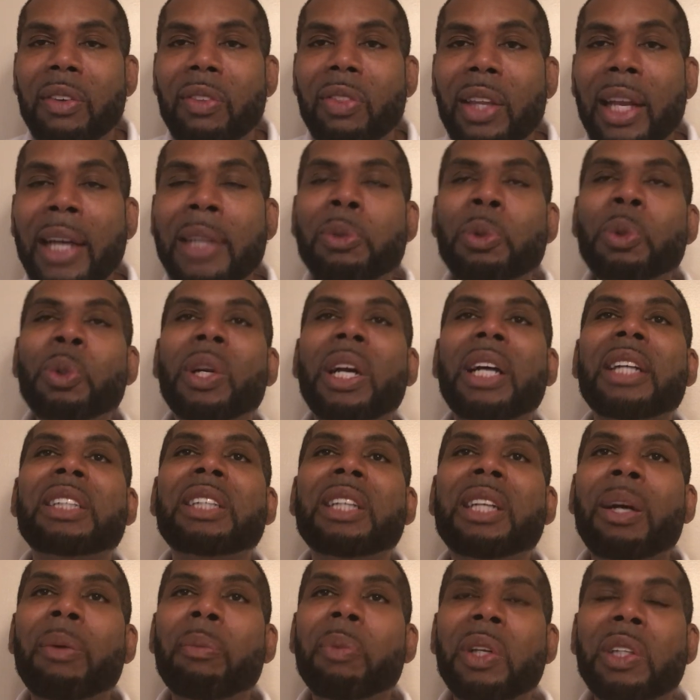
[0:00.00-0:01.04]
That's what you guys see
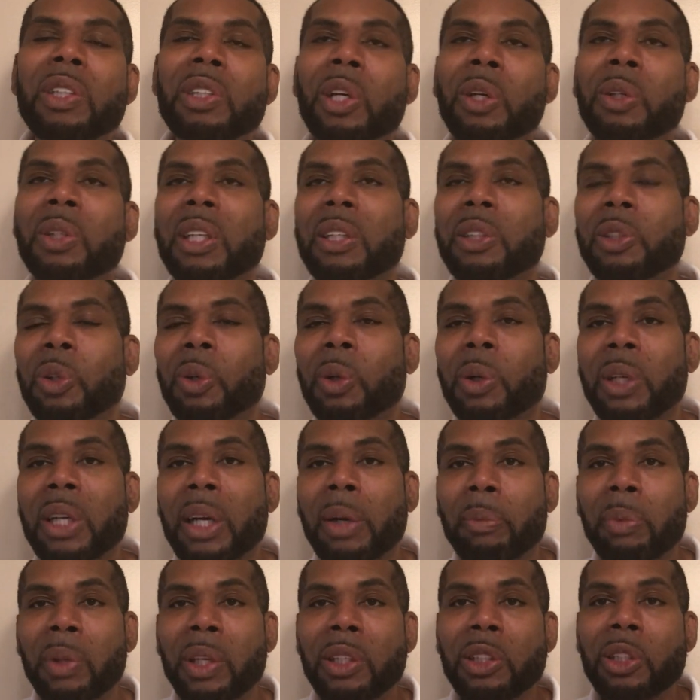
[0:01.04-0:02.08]
coming to church. You don't
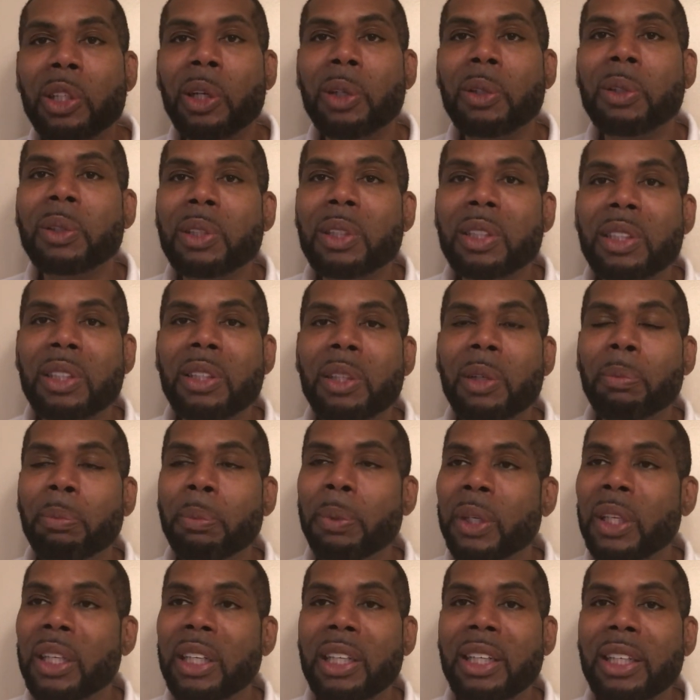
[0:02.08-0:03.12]
come to church to
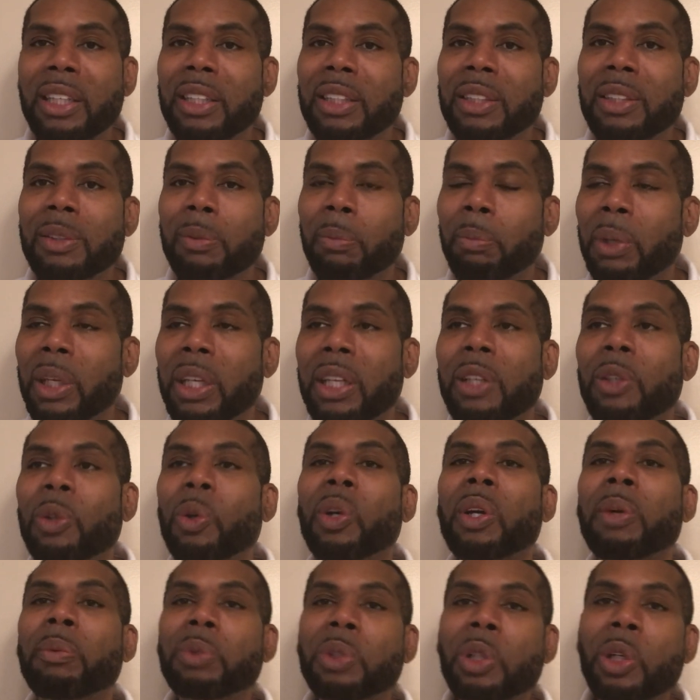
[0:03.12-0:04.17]
please me. You don't
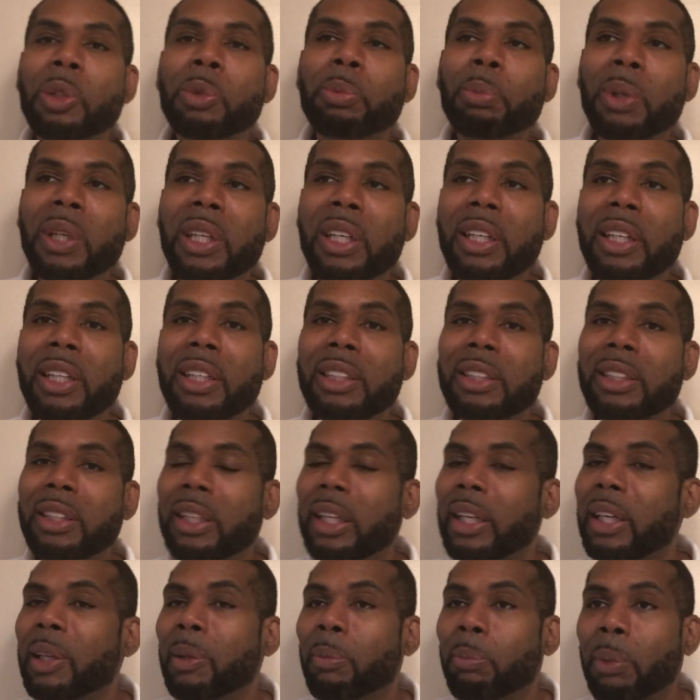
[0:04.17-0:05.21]
come to church to please
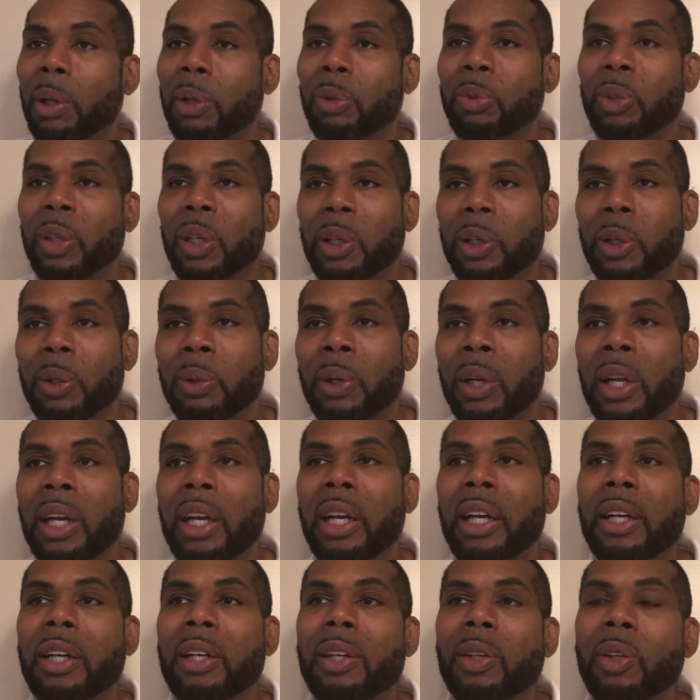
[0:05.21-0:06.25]
Deacon Monroe.
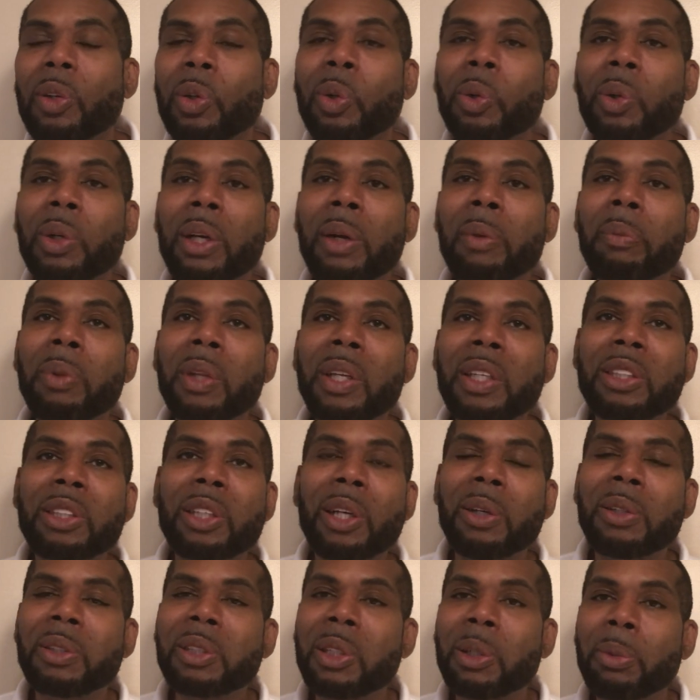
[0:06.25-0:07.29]
You don't come to
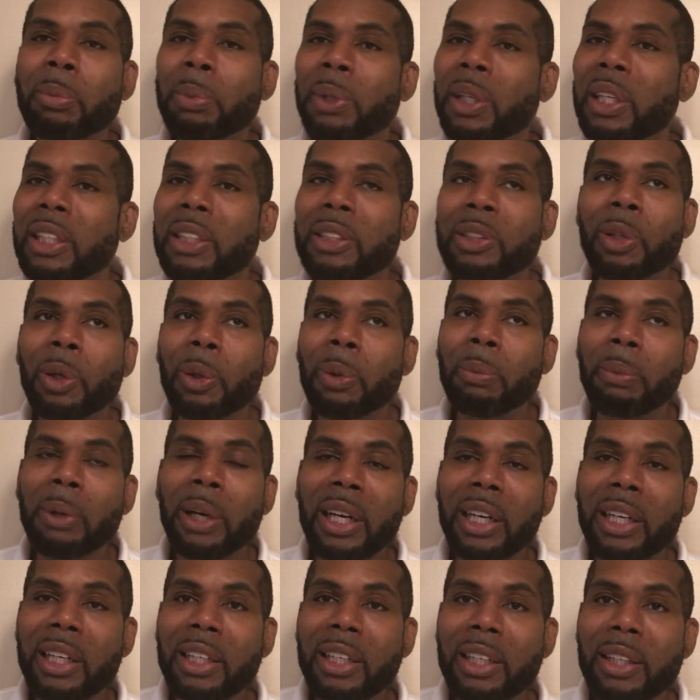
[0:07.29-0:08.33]
church to please
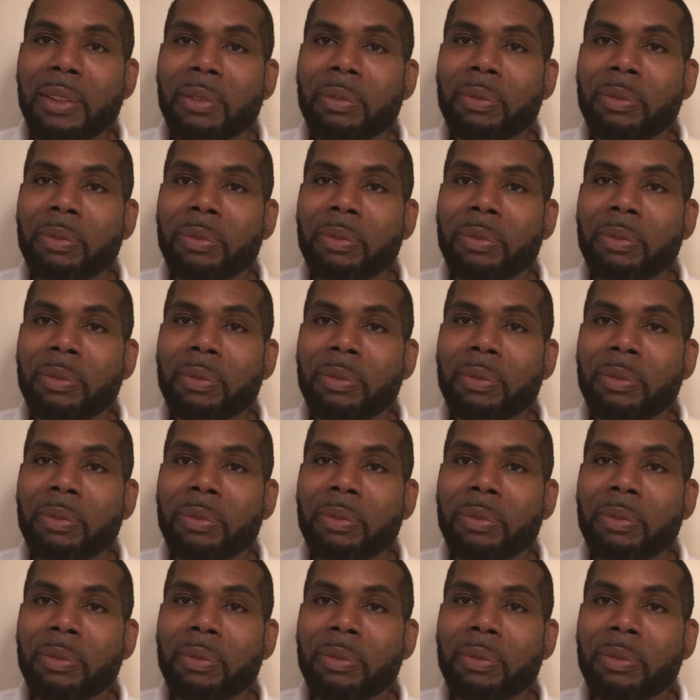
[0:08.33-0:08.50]
nobody.